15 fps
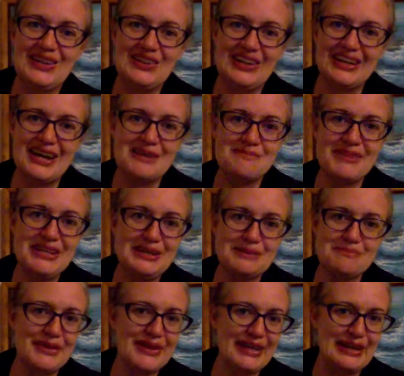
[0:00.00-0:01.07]
God, I'm like
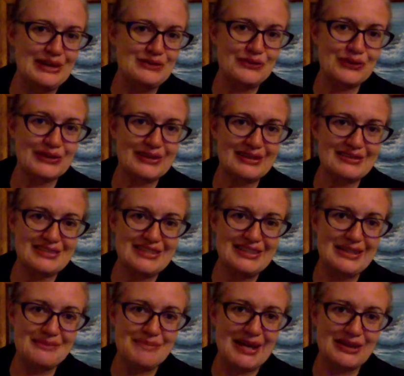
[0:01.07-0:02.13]
planning for things to
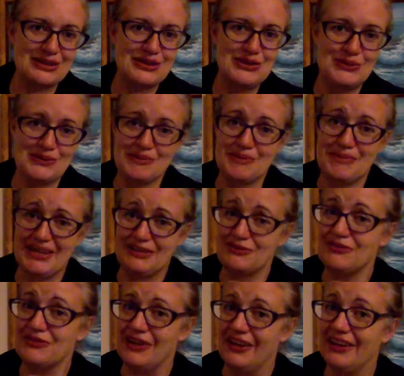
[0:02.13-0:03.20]
get back to normal by the
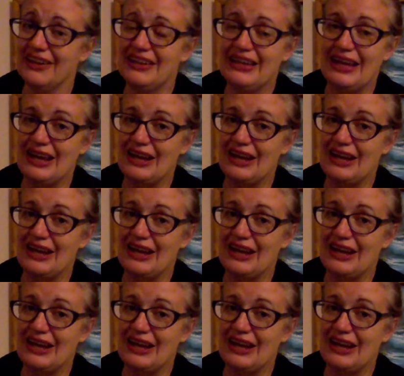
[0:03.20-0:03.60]
fall.